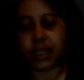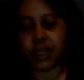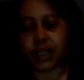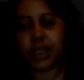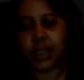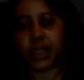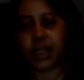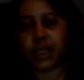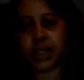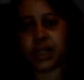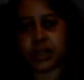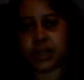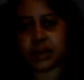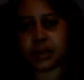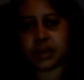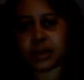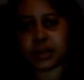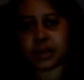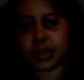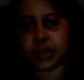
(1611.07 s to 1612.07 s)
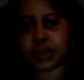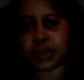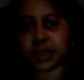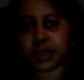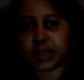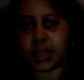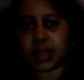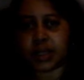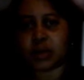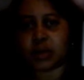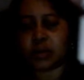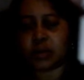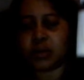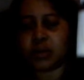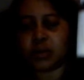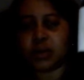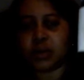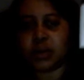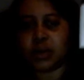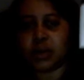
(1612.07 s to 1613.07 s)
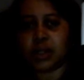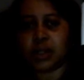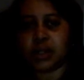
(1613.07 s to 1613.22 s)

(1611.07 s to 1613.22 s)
Indian saddlewood.